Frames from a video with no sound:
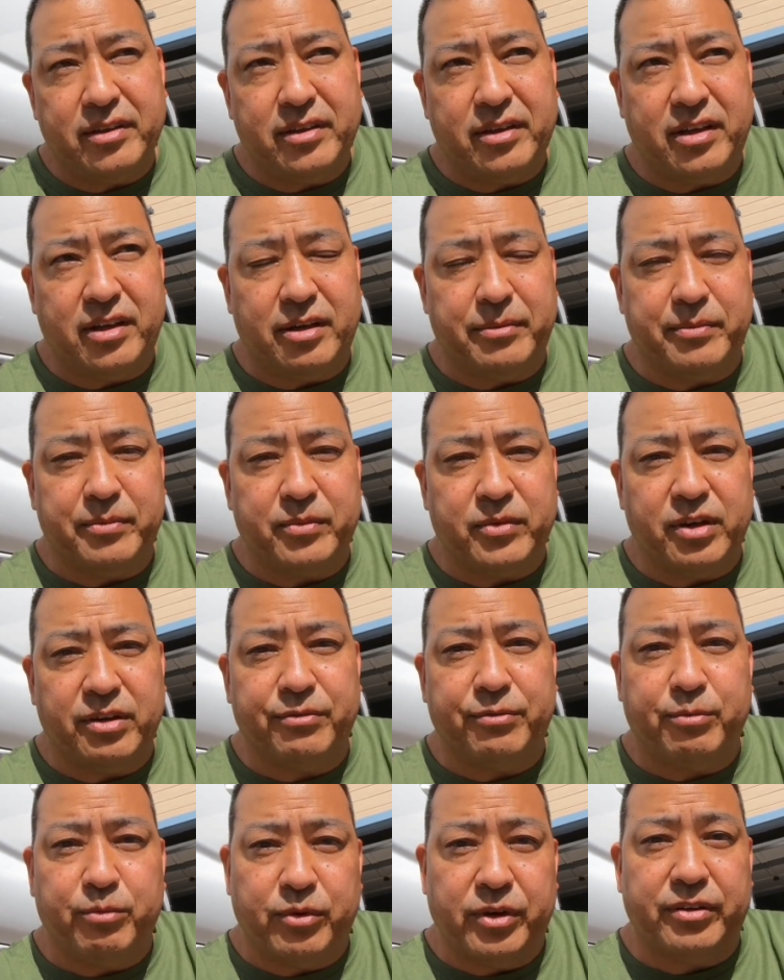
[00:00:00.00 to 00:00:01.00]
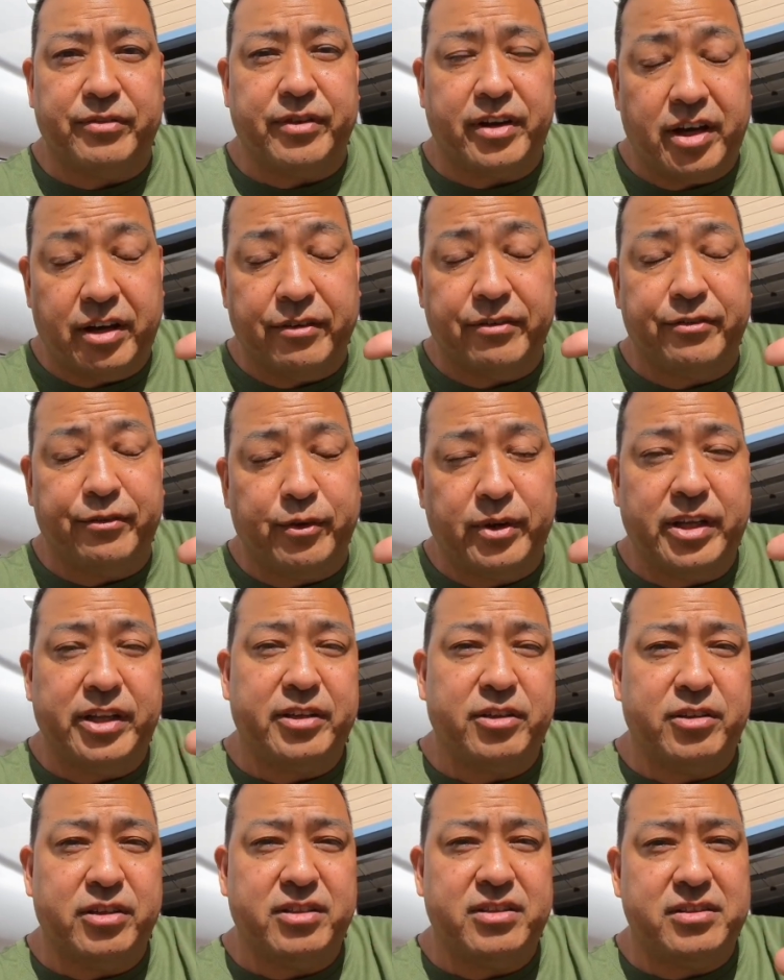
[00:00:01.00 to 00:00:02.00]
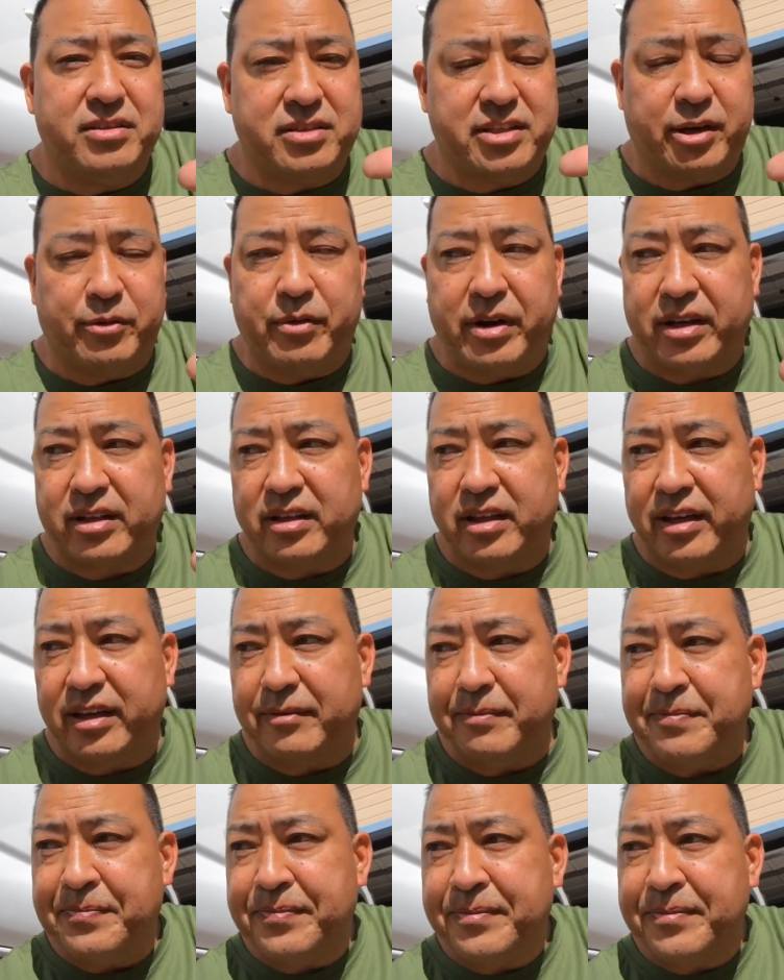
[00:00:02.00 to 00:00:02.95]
of really good direct light.